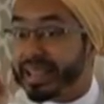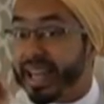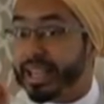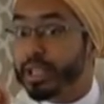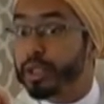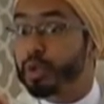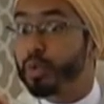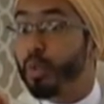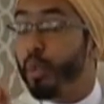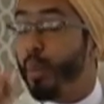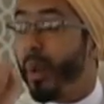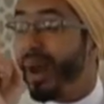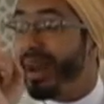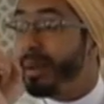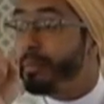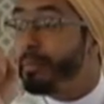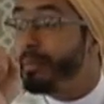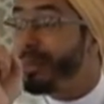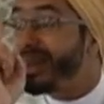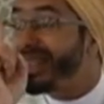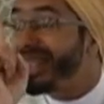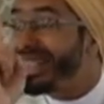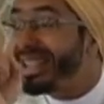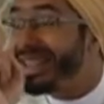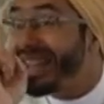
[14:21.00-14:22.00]
that's
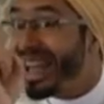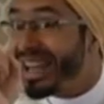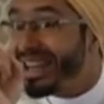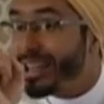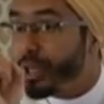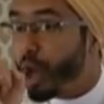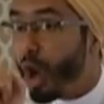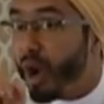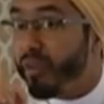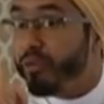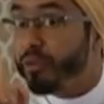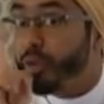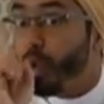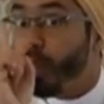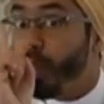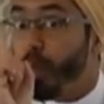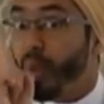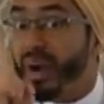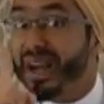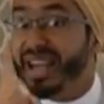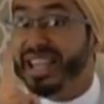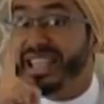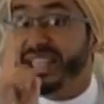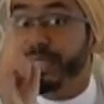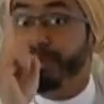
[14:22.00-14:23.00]
1% of the
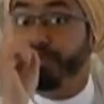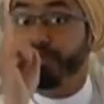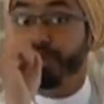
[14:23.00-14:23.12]
world's